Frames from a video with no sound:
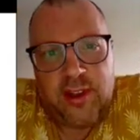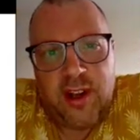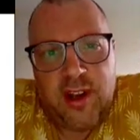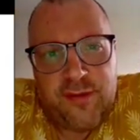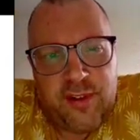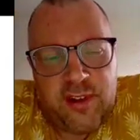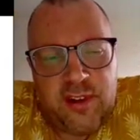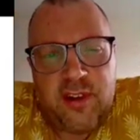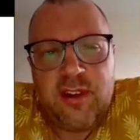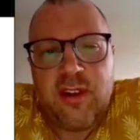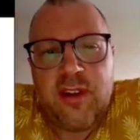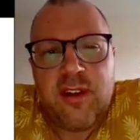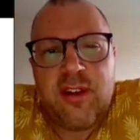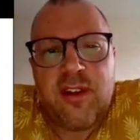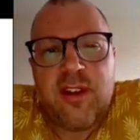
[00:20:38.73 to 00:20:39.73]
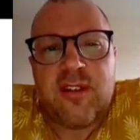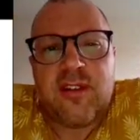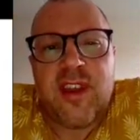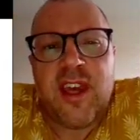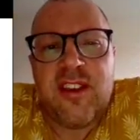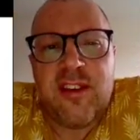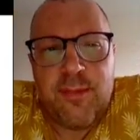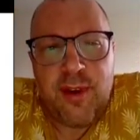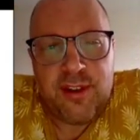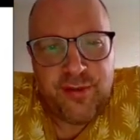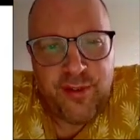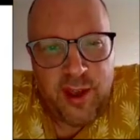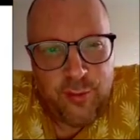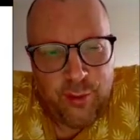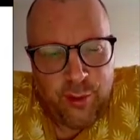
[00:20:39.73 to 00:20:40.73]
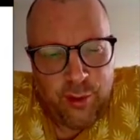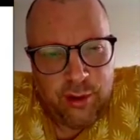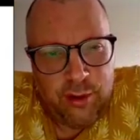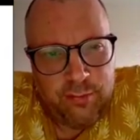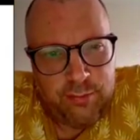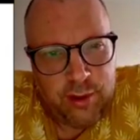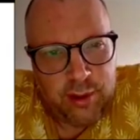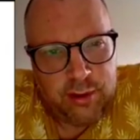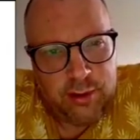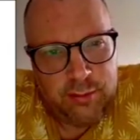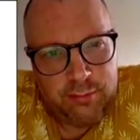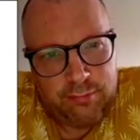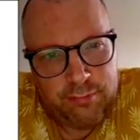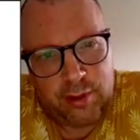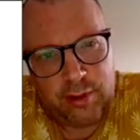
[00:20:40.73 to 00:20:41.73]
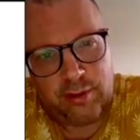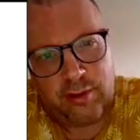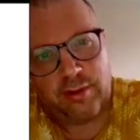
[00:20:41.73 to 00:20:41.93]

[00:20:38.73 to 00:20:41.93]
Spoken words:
we deliver a database framework, but